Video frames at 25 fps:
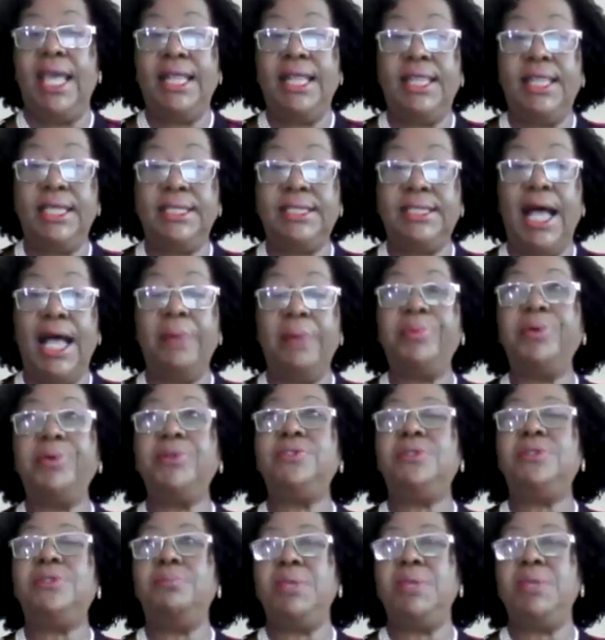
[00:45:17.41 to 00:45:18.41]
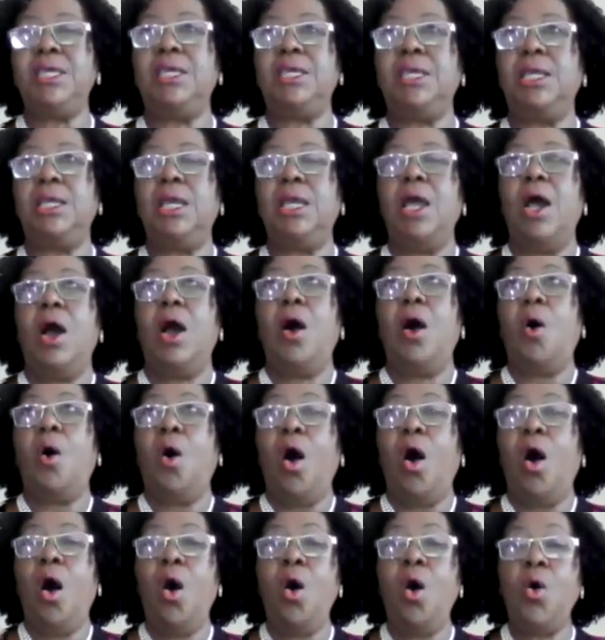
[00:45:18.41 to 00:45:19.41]
this happened to me.
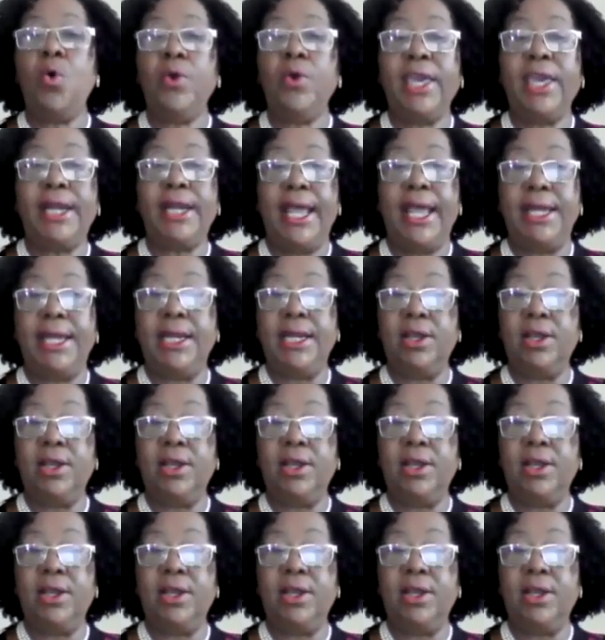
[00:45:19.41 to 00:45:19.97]
How can I